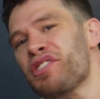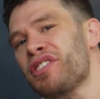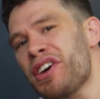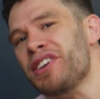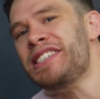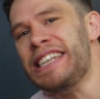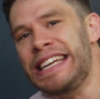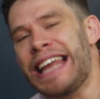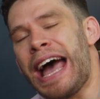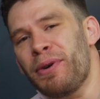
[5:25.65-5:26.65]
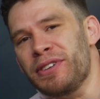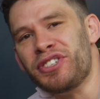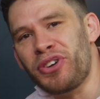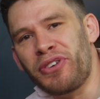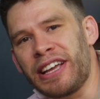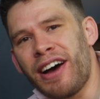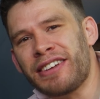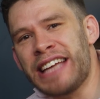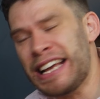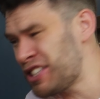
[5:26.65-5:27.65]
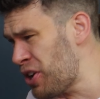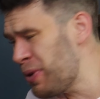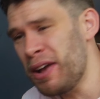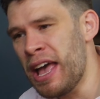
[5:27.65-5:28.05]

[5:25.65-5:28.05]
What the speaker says: 13 hours during our test, so